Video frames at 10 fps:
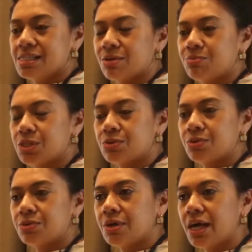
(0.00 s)
subject
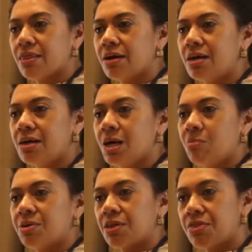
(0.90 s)
altogether.
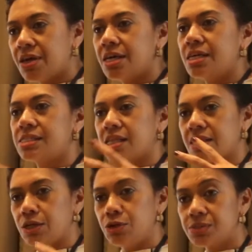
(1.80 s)
But the thinking is that
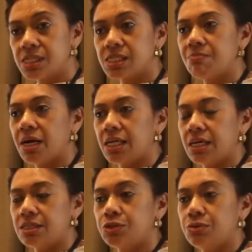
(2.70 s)
they use this
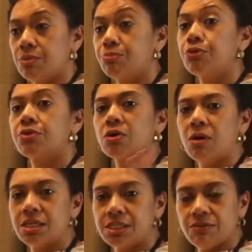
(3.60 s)
money to improve the
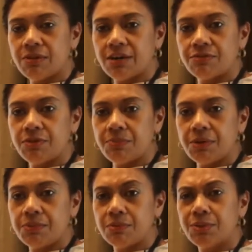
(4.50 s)
quality of life for
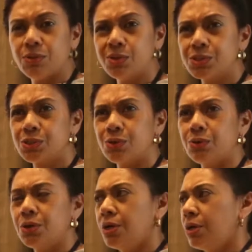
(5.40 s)
people, but
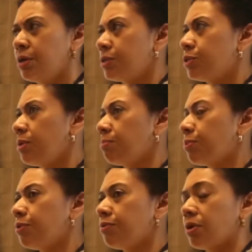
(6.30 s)
also to
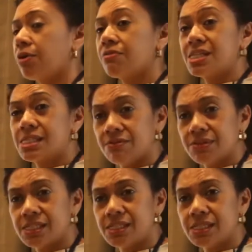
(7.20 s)
improve a lot of the
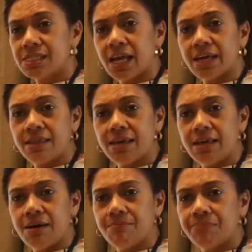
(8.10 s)
services like the